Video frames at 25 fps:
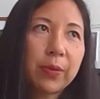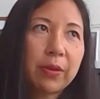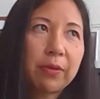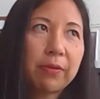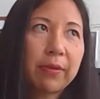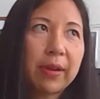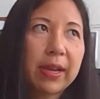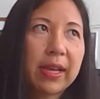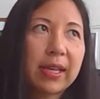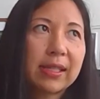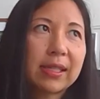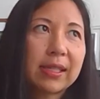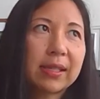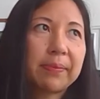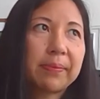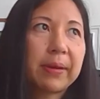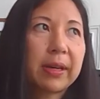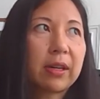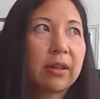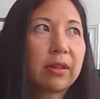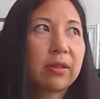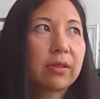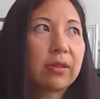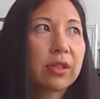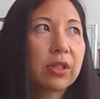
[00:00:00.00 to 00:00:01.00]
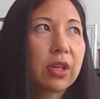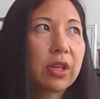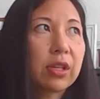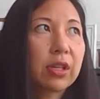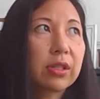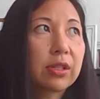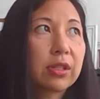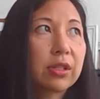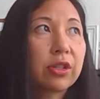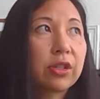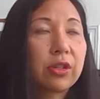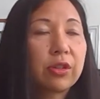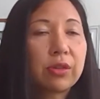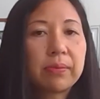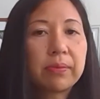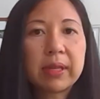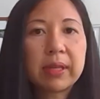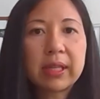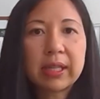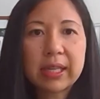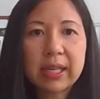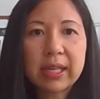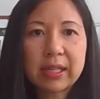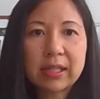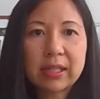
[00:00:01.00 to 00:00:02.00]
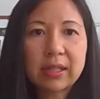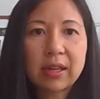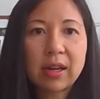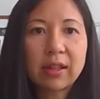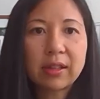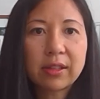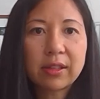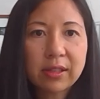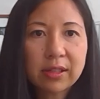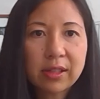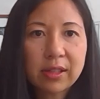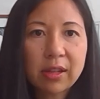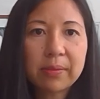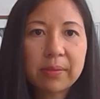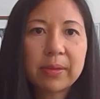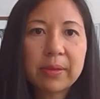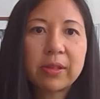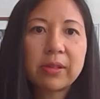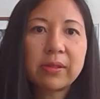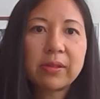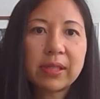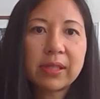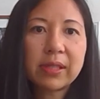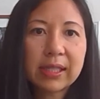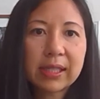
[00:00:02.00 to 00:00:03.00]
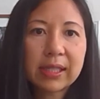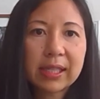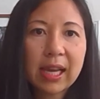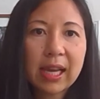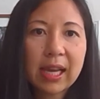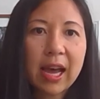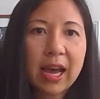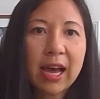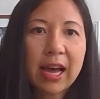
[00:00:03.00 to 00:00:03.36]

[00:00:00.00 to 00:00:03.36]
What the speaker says: we raise about $2 million almost